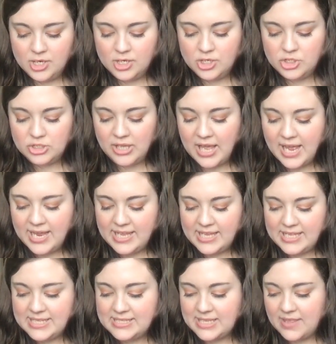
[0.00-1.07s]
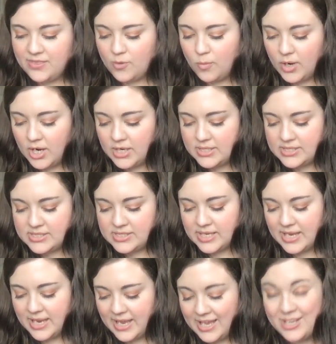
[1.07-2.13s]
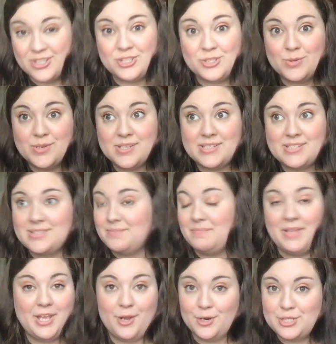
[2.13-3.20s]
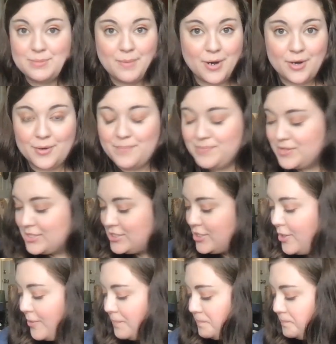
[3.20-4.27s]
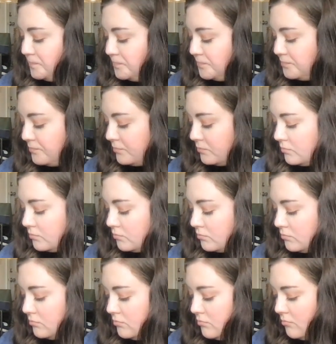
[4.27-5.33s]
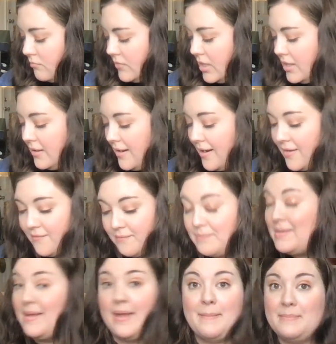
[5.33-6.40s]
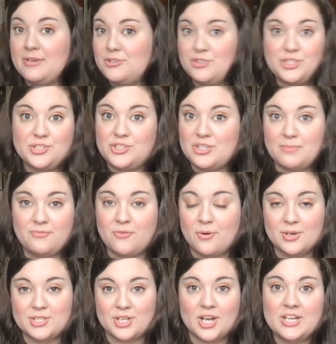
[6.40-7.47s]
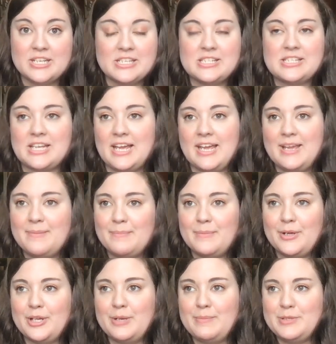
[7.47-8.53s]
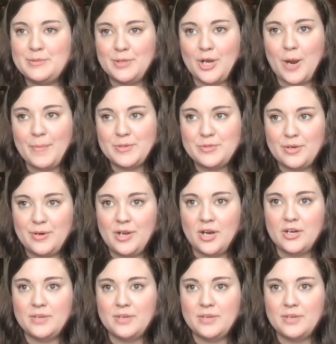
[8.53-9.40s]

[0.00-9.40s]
July is in the works, and June is here tomorrow. So, and just jump forward to August. I'm going to be doing Arbitrary